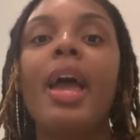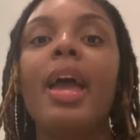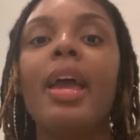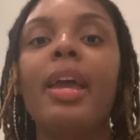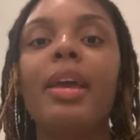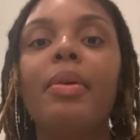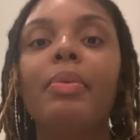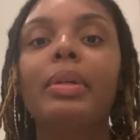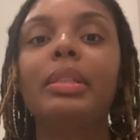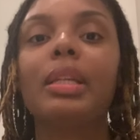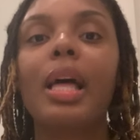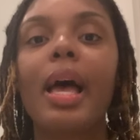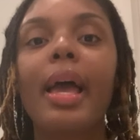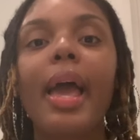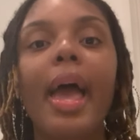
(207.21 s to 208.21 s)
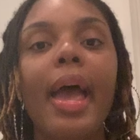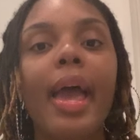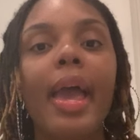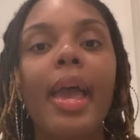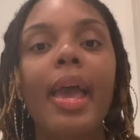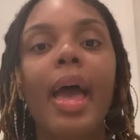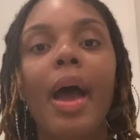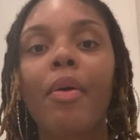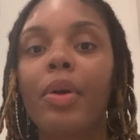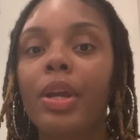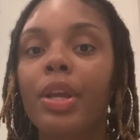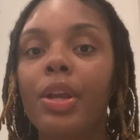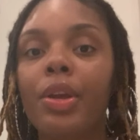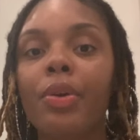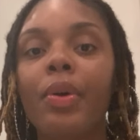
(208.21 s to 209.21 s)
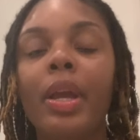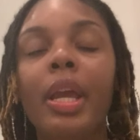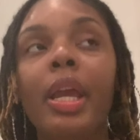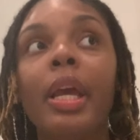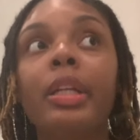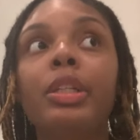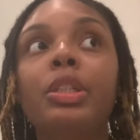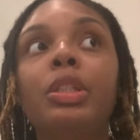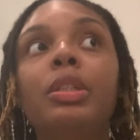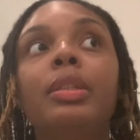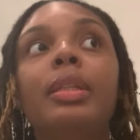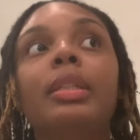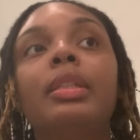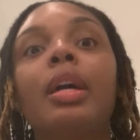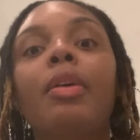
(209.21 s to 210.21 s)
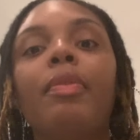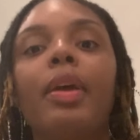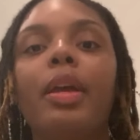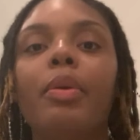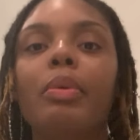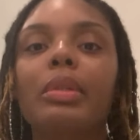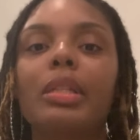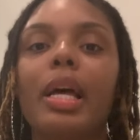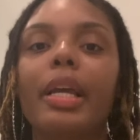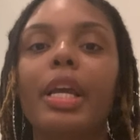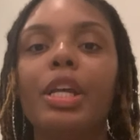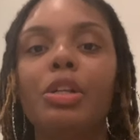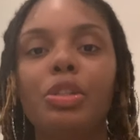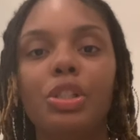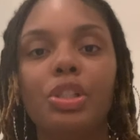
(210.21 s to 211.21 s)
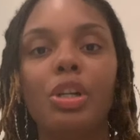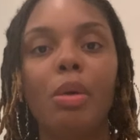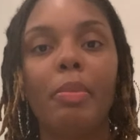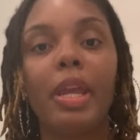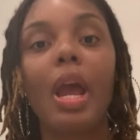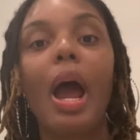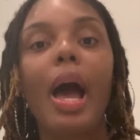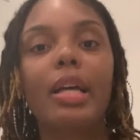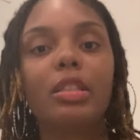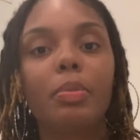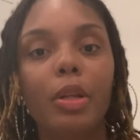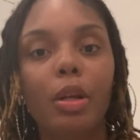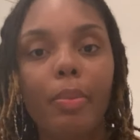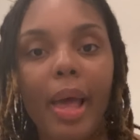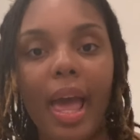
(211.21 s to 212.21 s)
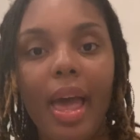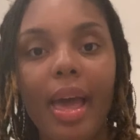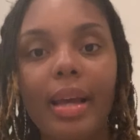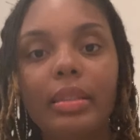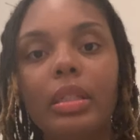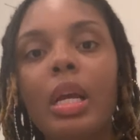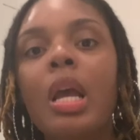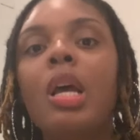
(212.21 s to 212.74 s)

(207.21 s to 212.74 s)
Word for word: and he was like, hey, how are you? And he introduced himself and he was like, can you just show me your hospital badge?